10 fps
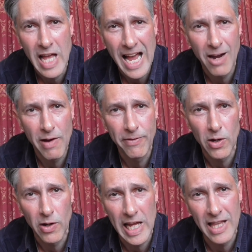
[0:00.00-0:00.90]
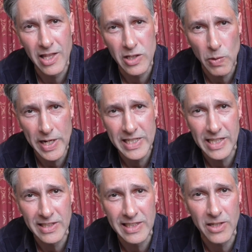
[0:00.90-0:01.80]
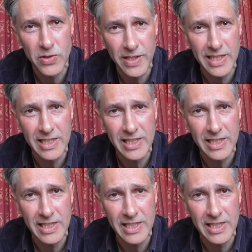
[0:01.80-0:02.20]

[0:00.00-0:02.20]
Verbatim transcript: however, in the 20th century,